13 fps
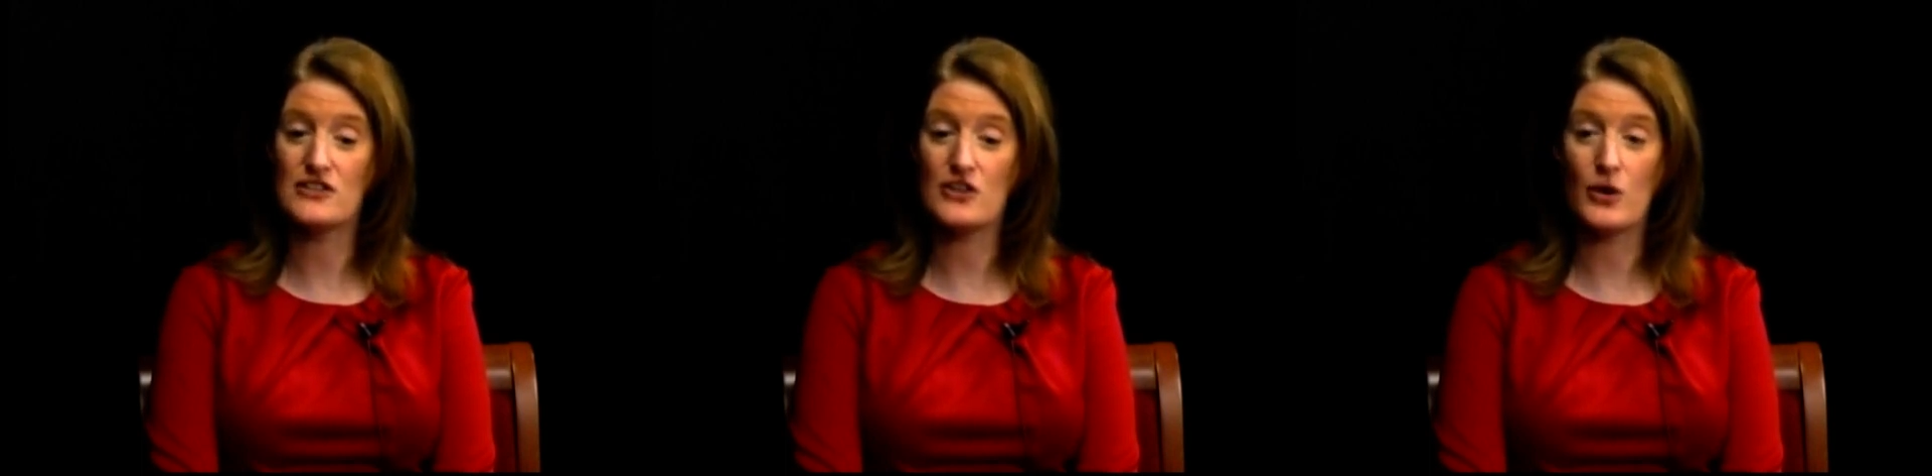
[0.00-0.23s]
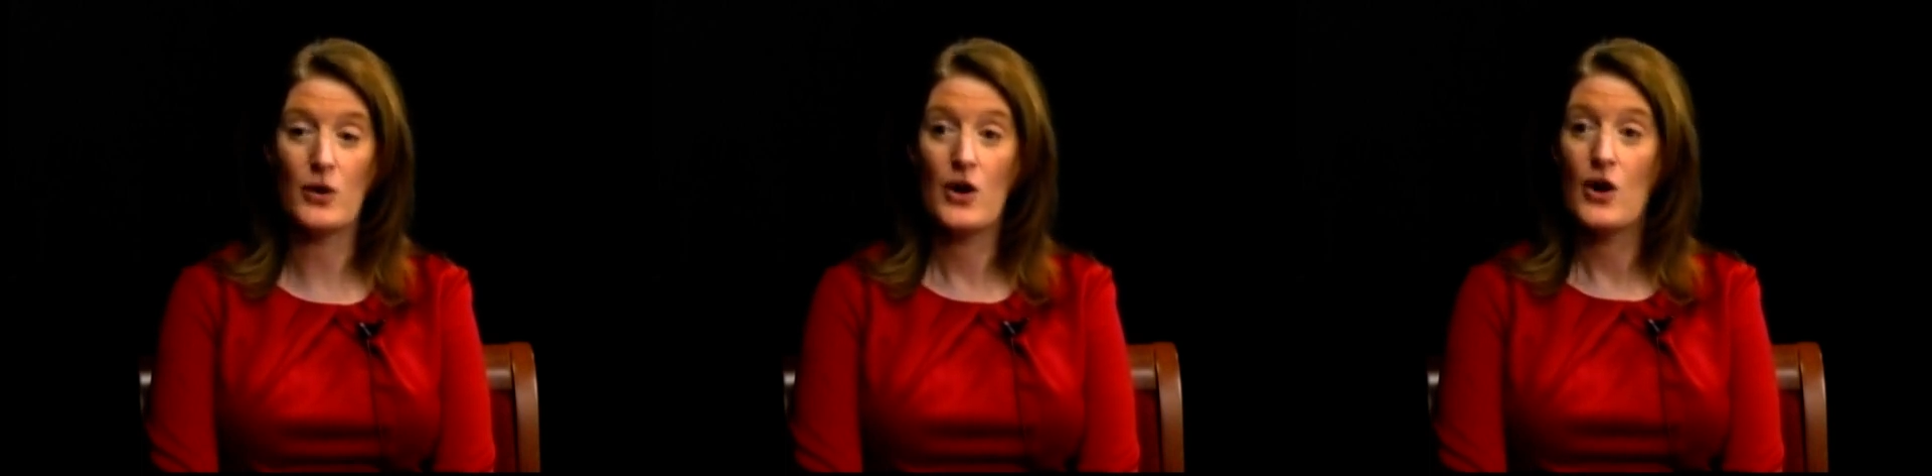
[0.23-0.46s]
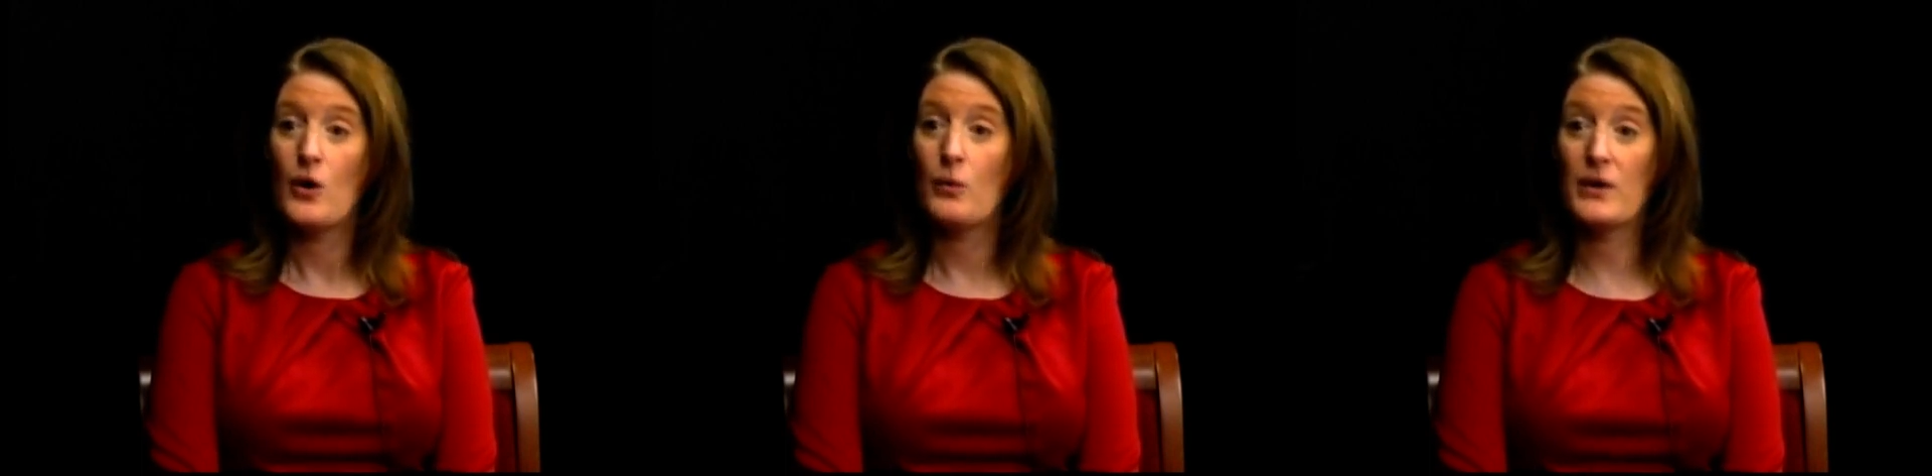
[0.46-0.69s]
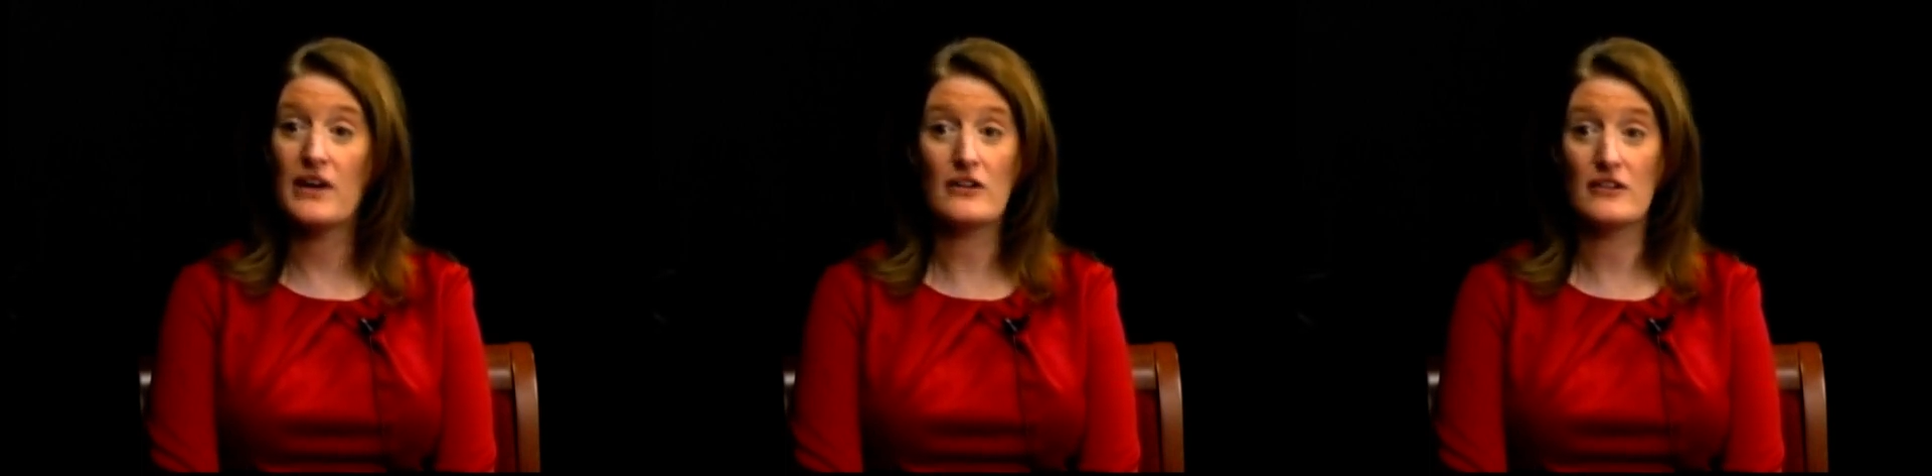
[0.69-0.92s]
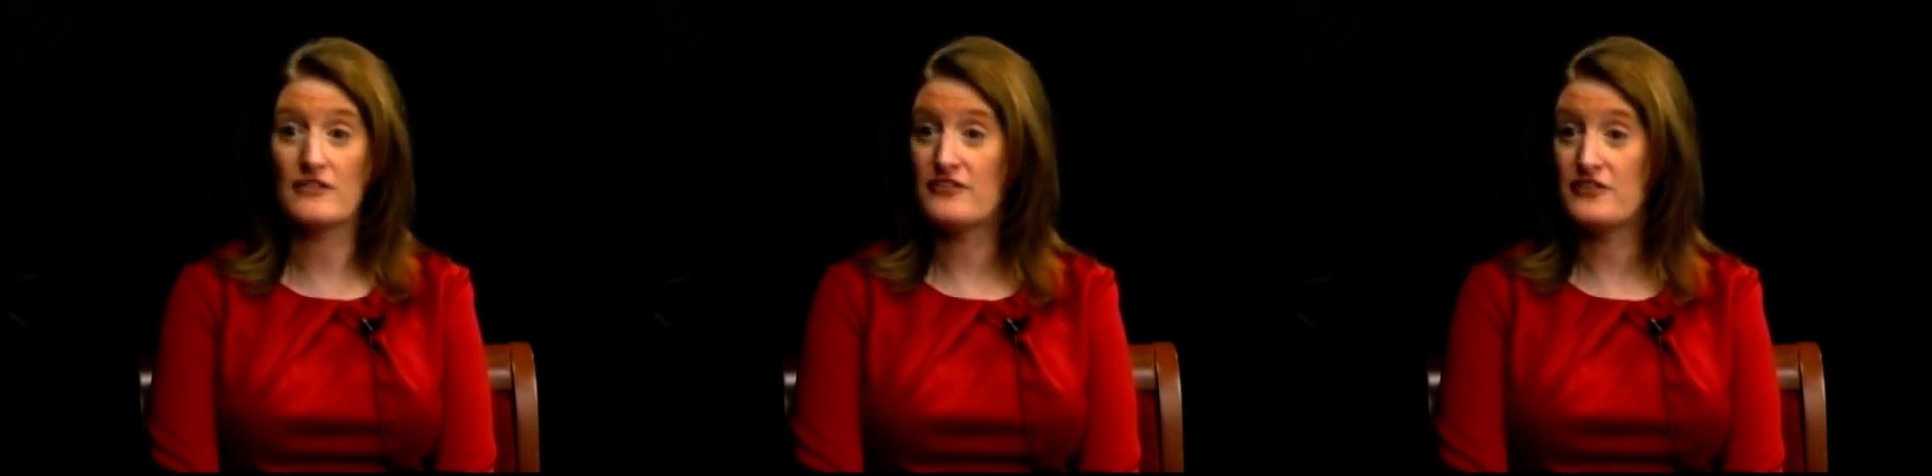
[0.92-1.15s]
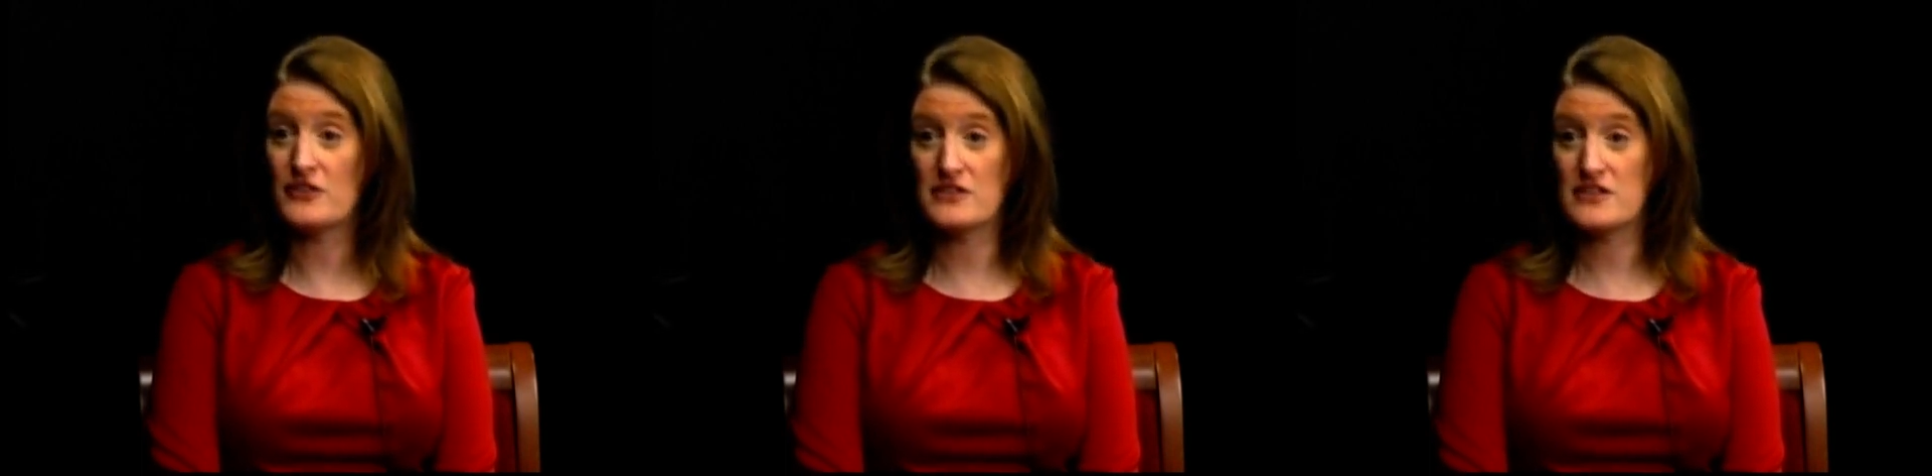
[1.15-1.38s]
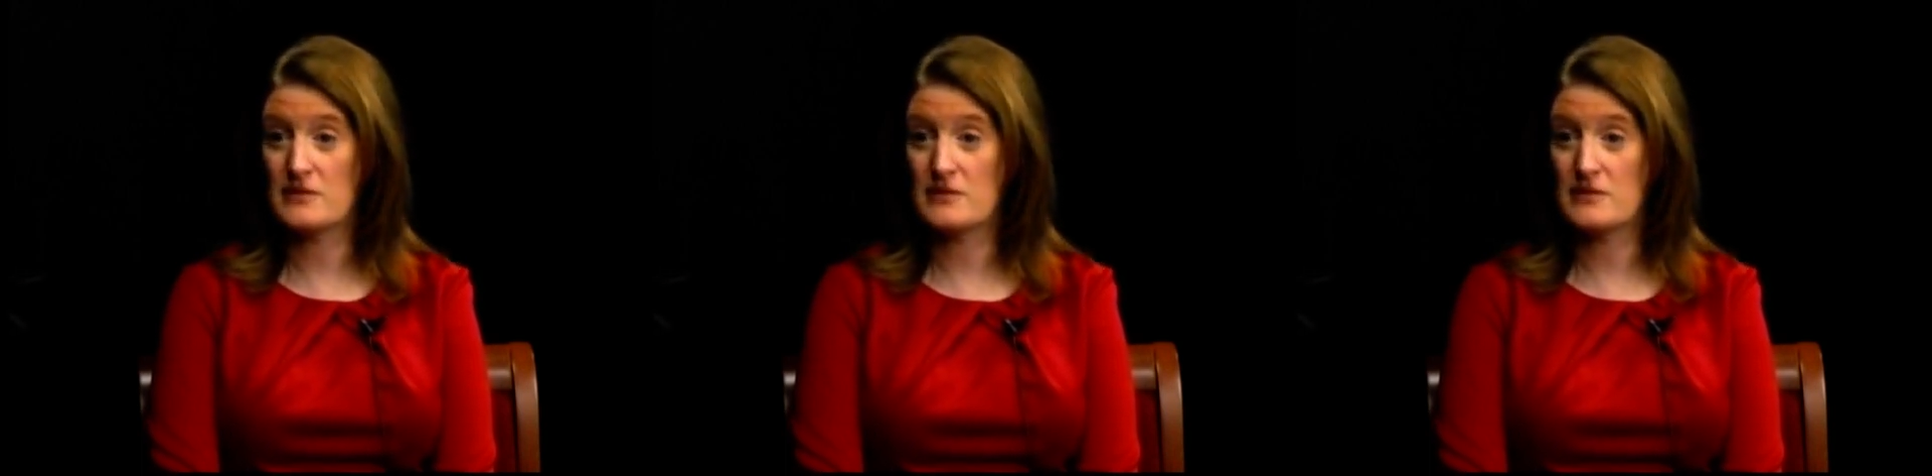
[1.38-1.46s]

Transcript: So we are in full